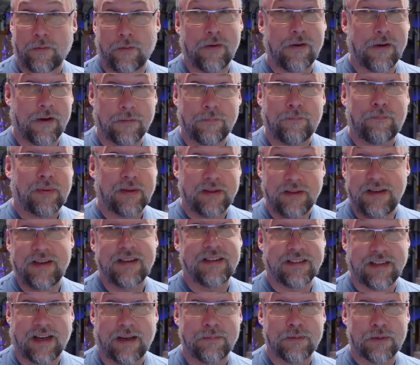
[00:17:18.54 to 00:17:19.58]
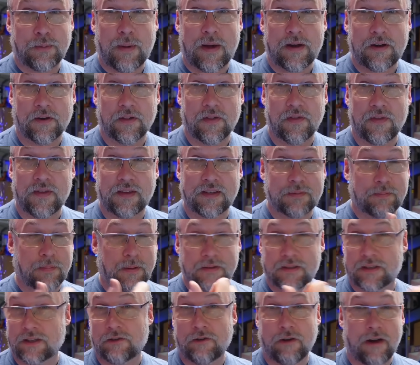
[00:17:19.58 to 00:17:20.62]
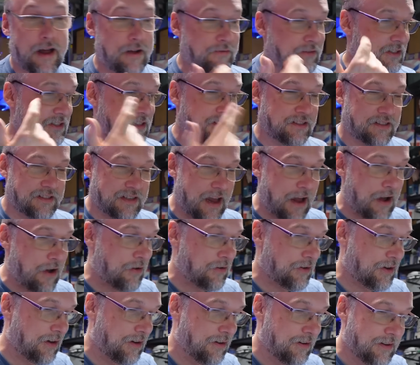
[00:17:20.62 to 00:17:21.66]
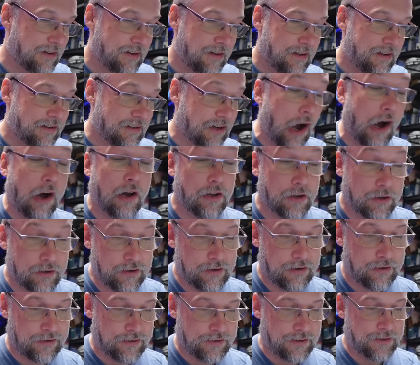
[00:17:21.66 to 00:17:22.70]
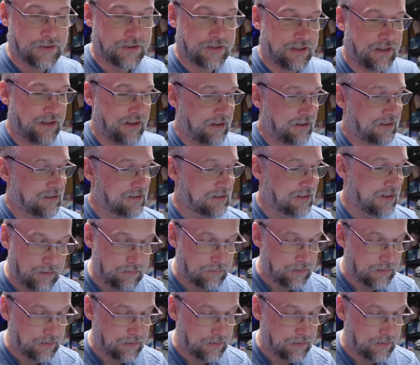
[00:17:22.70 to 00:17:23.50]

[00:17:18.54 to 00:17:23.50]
a billion times better than this, plus the graphics and sound and color and all those things.